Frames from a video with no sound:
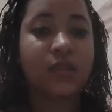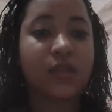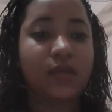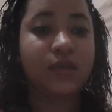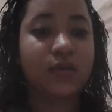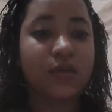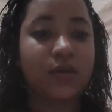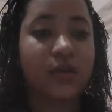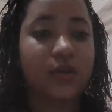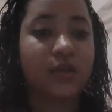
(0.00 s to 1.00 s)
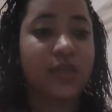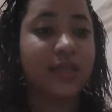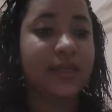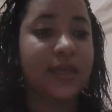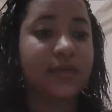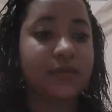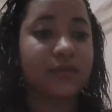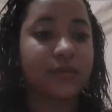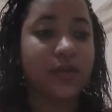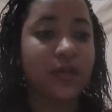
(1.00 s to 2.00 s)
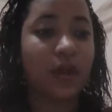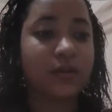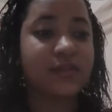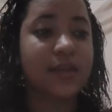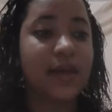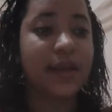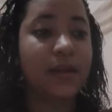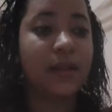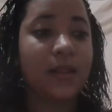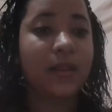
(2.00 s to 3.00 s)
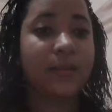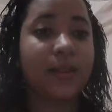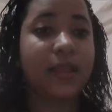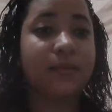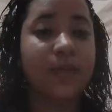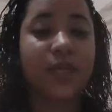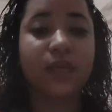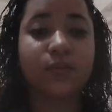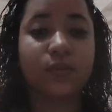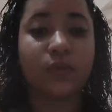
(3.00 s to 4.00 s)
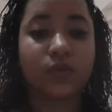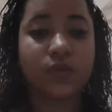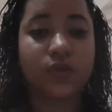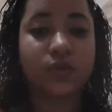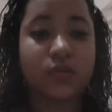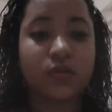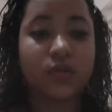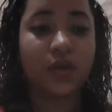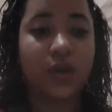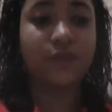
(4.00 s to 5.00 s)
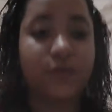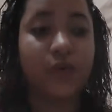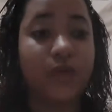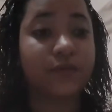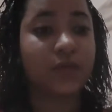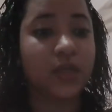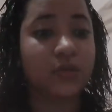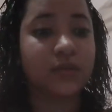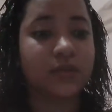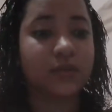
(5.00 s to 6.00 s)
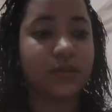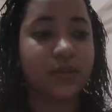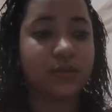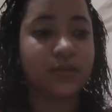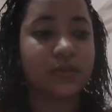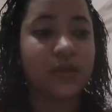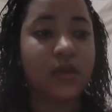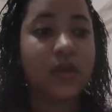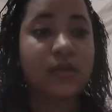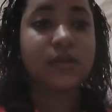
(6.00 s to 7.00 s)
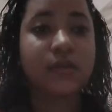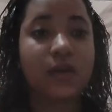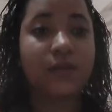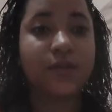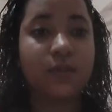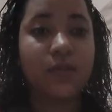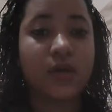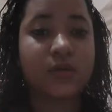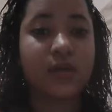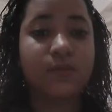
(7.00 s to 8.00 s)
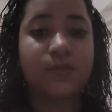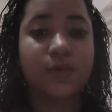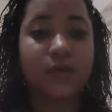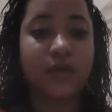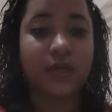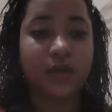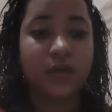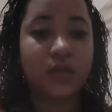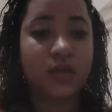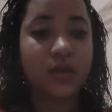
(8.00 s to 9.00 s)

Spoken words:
Teachers in the classroom and outside play many roles in front of their students. Some of the most important